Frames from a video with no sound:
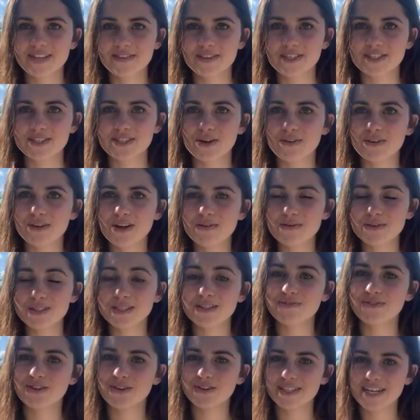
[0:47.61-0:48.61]
The solo was
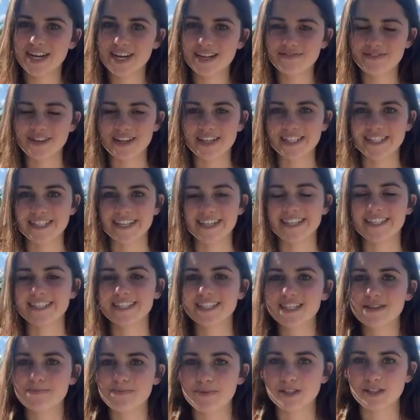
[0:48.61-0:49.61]
a 4-day adventure
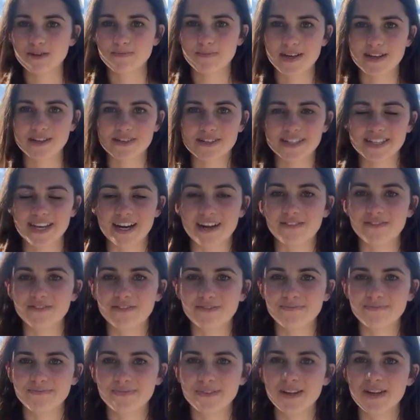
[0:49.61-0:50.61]
into the bush by yourself,
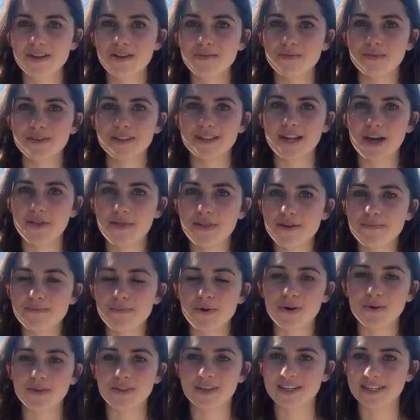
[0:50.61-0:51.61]
with nothing
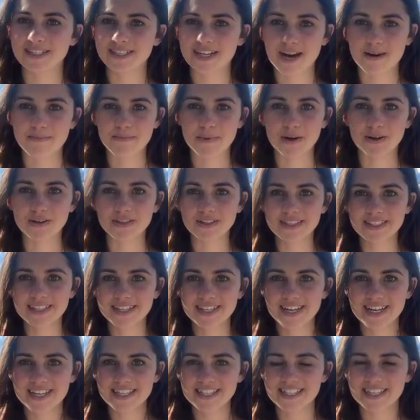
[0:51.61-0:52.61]
more than a tarpaulin,
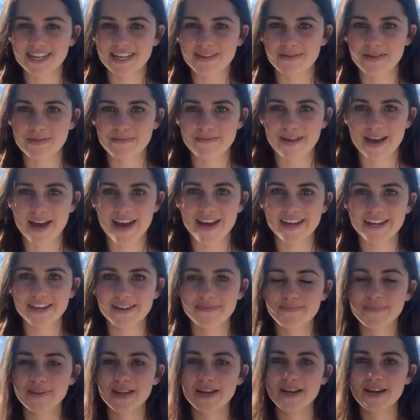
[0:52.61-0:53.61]
a sleeping bag,
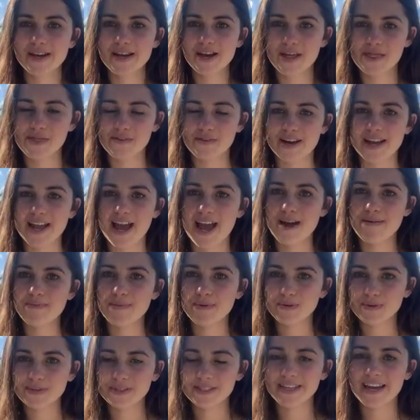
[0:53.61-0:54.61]
3
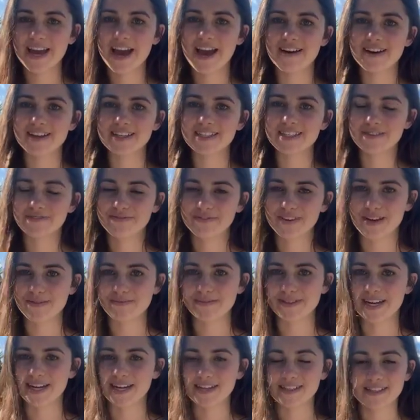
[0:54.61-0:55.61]
apples, carrots, and
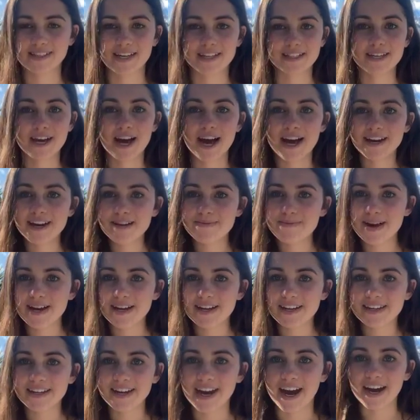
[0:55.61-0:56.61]
flapjacks, a tiny pack
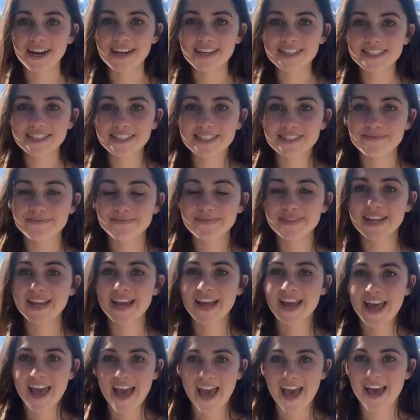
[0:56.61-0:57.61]
of nuts,
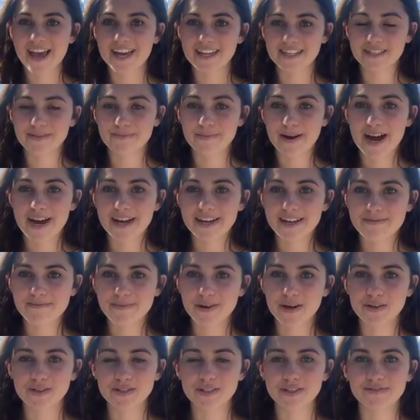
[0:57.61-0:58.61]
and some hiking
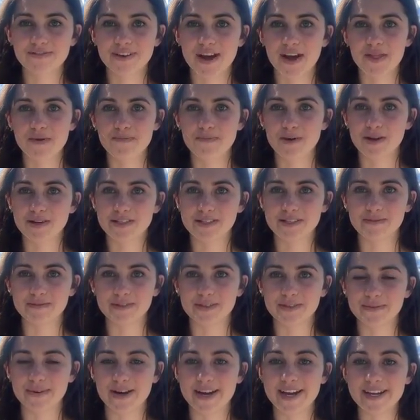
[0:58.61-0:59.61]
poles to fight the
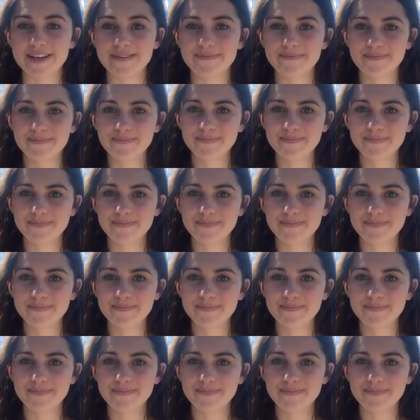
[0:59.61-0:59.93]
possums away.